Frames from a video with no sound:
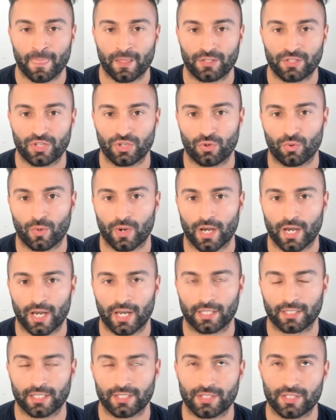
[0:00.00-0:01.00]
to,
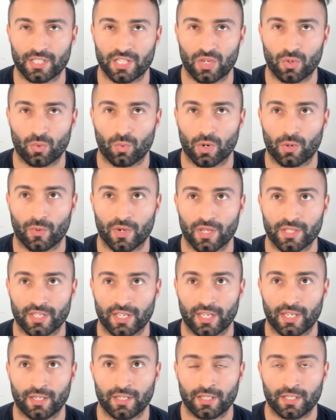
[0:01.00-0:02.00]
let's see, where was
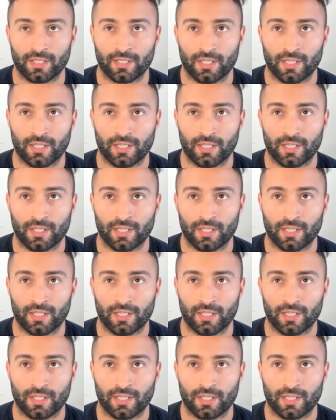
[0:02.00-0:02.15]
it?